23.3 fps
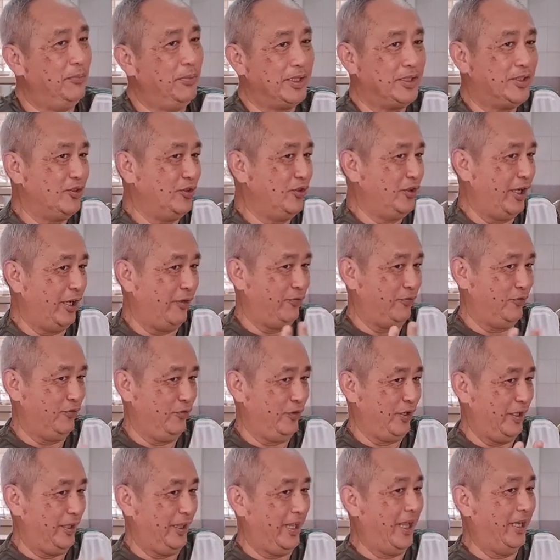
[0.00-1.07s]
Make sure you have
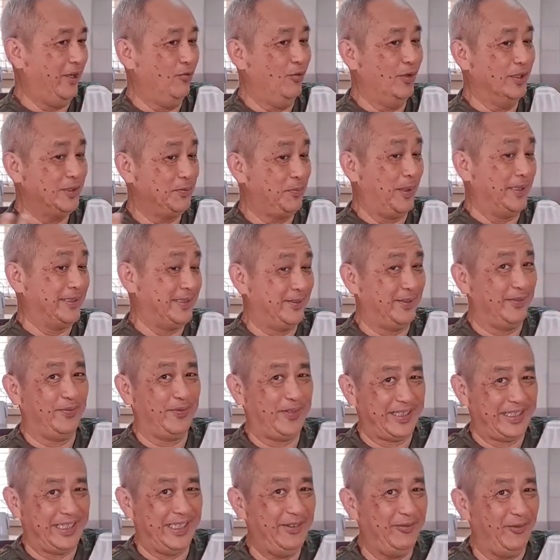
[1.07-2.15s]
to, another one
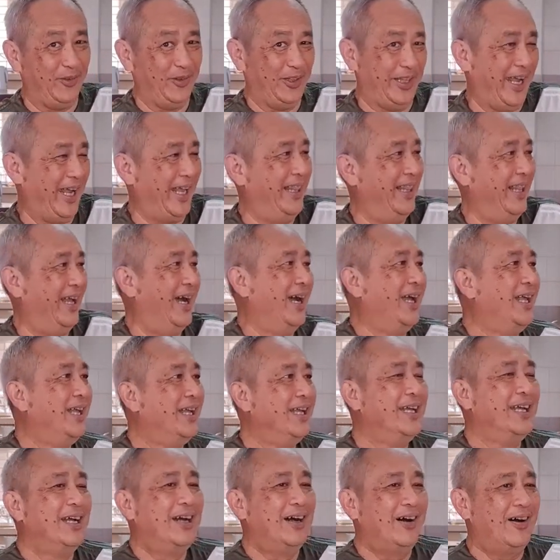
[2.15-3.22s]
specifically for that lah.
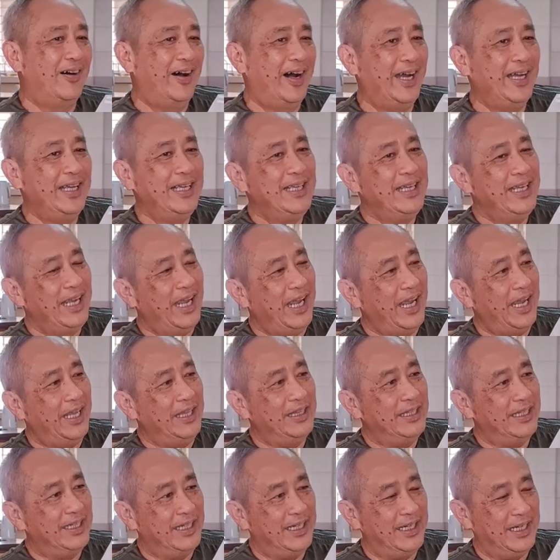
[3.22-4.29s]
All right?
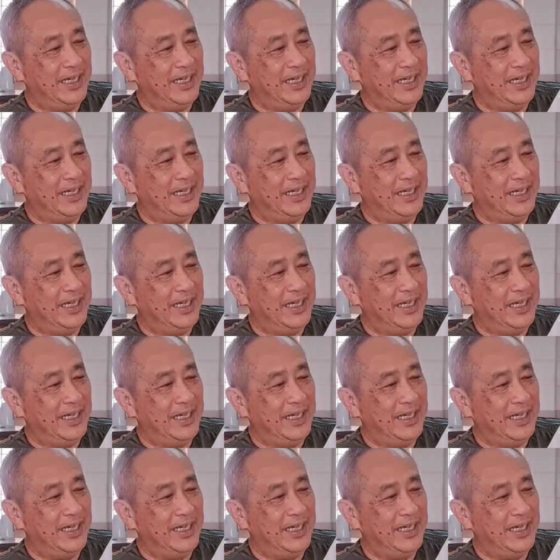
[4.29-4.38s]
And,